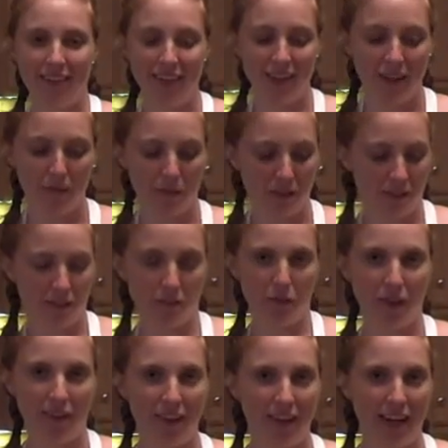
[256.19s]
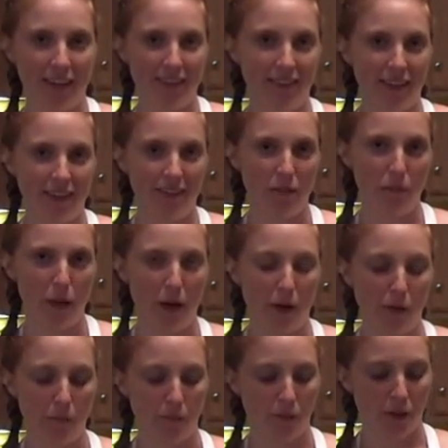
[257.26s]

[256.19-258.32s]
tin, which is one of the nice things about them.